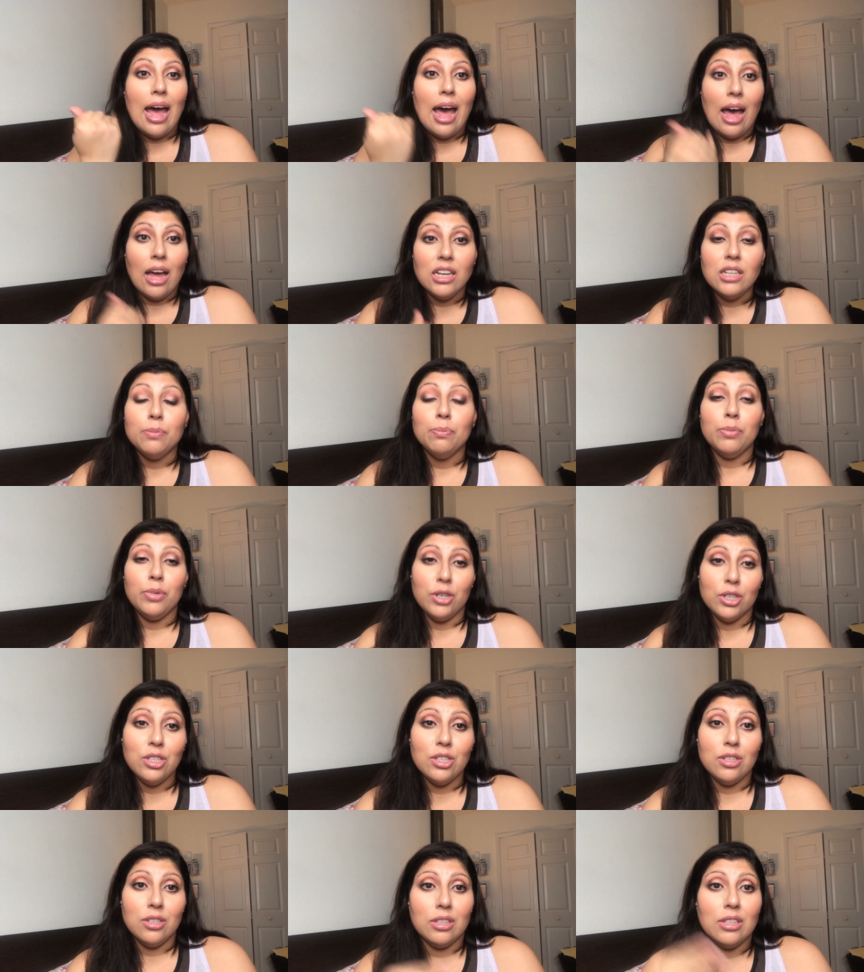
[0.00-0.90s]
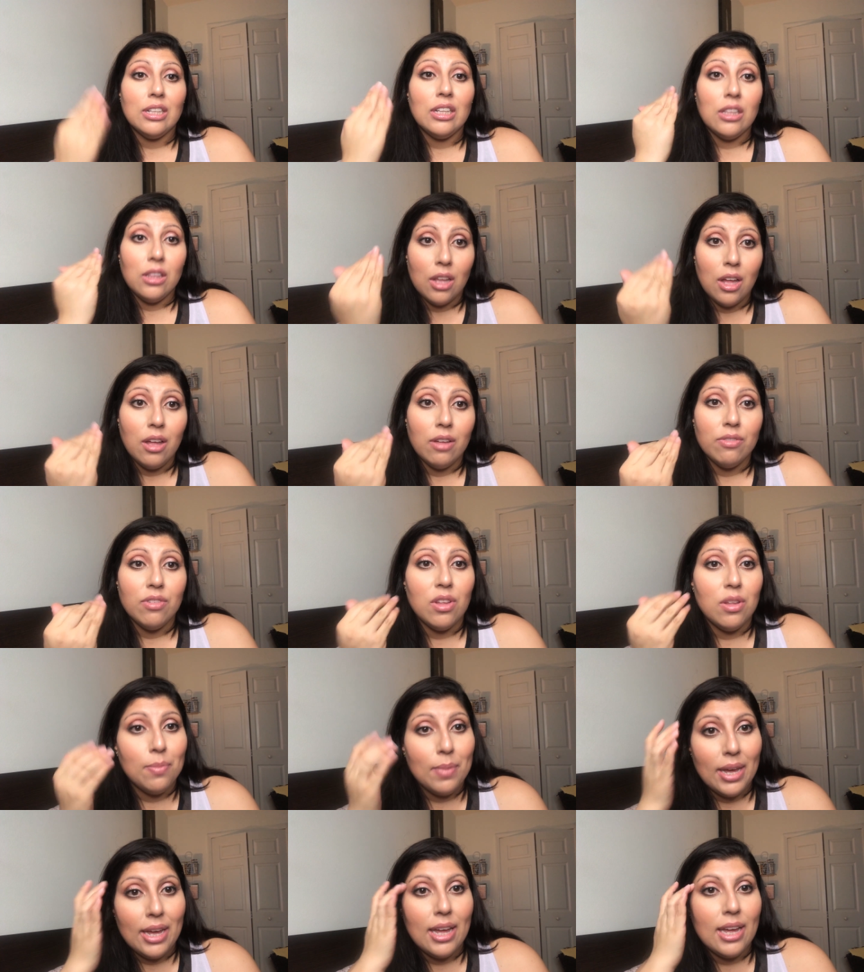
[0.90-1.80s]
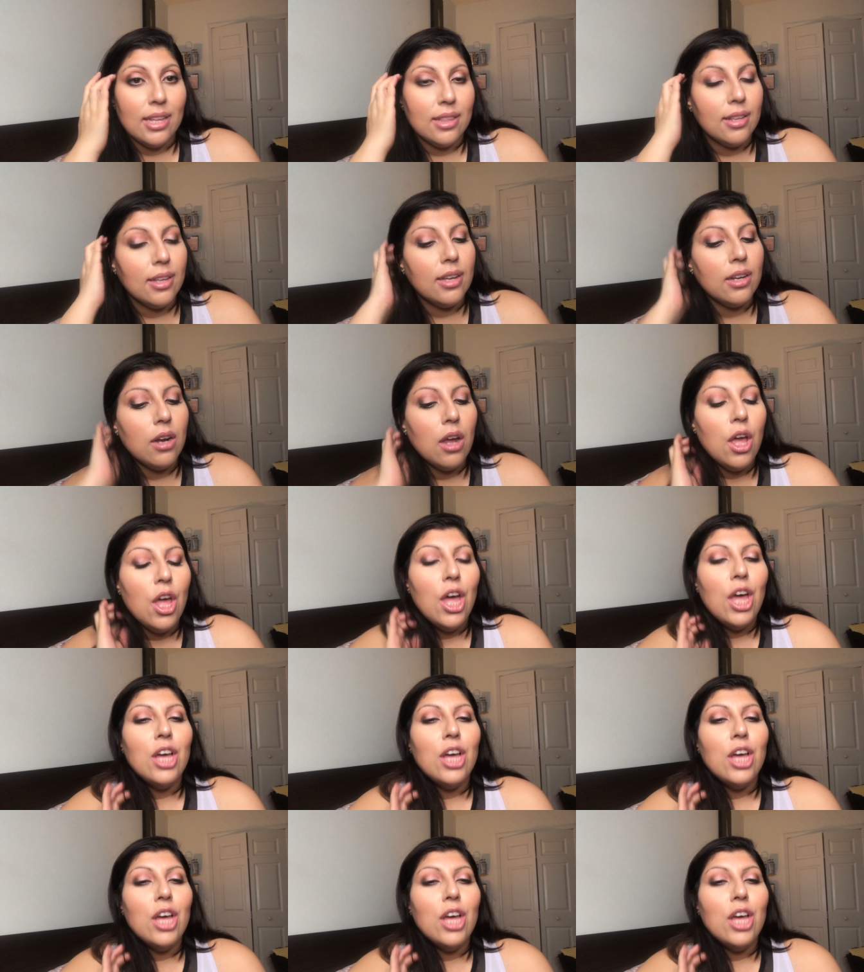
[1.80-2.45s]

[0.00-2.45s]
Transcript: I personally love on my eyelid.